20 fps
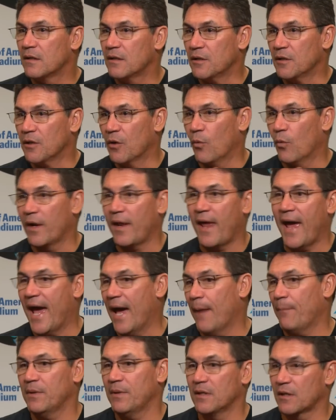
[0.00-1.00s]
You know, what
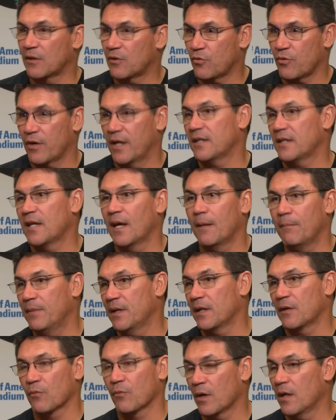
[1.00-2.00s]
happened to create that
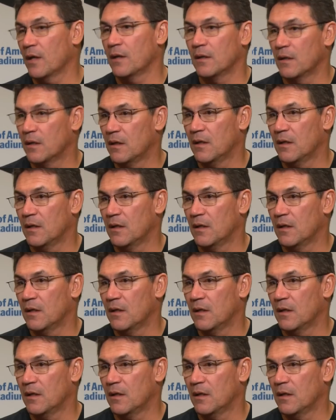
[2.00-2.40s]
big run?